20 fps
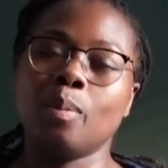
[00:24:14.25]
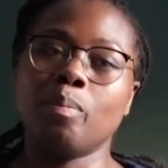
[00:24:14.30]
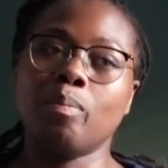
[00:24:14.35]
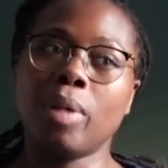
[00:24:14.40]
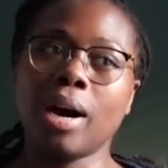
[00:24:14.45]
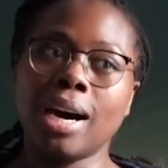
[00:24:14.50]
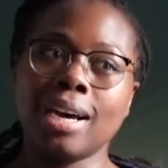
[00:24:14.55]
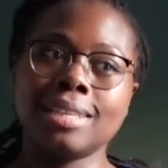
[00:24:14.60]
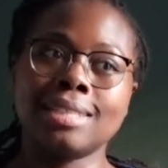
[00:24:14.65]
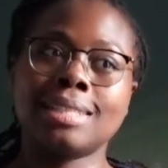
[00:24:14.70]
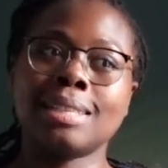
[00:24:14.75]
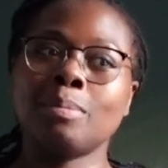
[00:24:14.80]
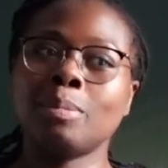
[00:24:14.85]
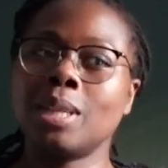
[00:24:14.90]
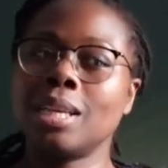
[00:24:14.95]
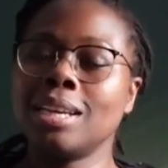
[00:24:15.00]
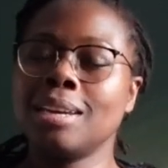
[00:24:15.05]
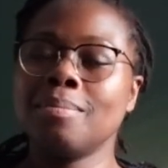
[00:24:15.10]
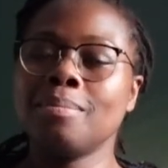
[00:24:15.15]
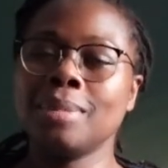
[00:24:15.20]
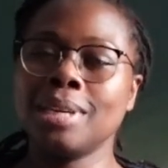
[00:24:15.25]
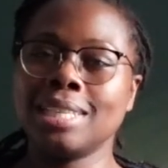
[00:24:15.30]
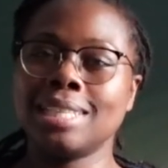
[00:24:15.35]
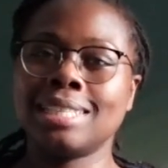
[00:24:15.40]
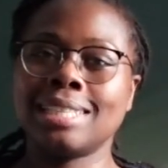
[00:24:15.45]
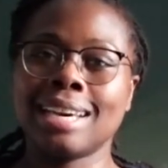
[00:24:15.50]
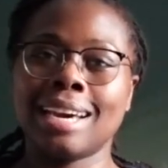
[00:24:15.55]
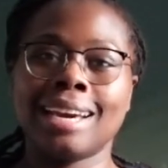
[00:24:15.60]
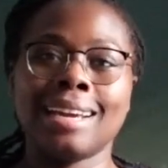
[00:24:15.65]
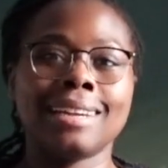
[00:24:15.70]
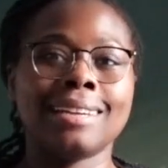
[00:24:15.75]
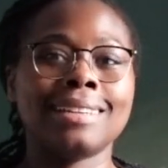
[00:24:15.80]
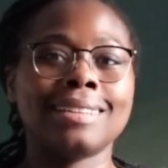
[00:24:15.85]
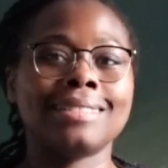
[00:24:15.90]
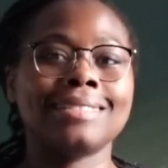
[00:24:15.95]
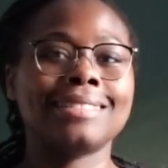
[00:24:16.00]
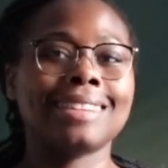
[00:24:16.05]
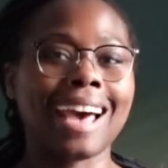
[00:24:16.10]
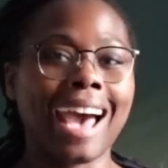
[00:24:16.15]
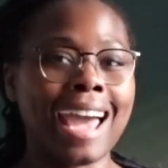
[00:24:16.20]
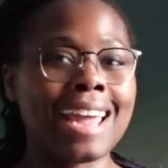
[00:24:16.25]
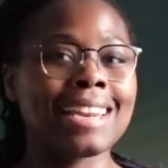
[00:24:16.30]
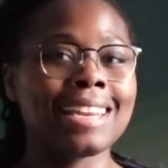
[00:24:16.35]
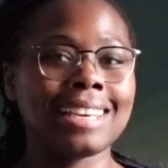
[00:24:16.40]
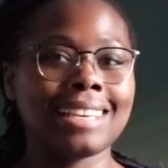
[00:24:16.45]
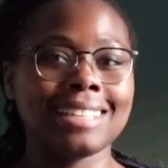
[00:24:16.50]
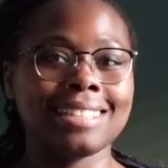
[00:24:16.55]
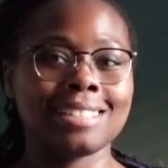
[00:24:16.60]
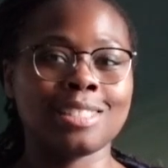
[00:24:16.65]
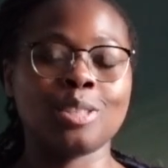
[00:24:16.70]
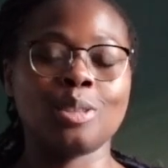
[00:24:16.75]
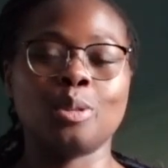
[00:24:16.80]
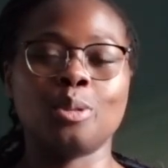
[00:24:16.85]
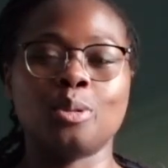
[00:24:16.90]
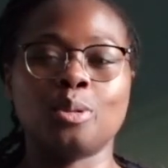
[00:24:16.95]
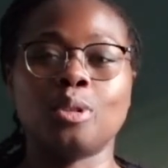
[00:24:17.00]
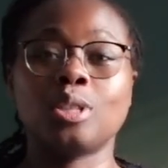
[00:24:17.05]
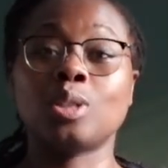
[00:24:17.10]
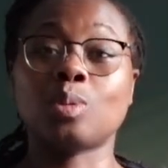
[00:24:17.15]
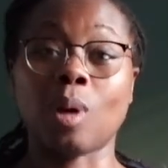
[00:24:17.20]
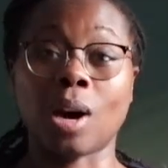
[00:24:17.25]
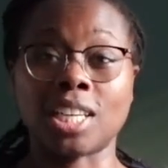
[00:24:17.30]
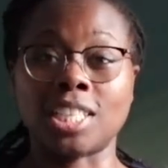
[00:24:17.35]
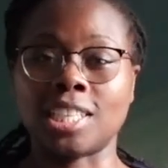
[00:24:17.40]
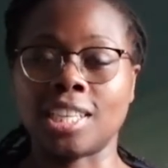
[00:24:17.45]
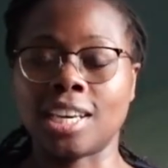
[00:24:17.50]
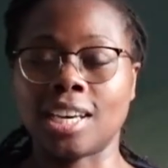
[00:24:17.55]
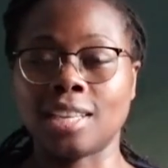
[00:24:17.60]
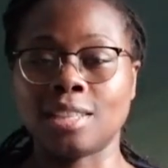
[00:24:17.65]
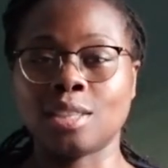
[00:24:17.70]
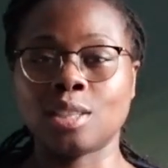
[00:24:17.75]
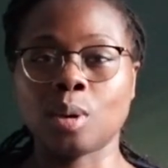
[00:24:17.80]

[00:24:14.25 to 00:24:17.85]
But something in me said, I need to swatch again.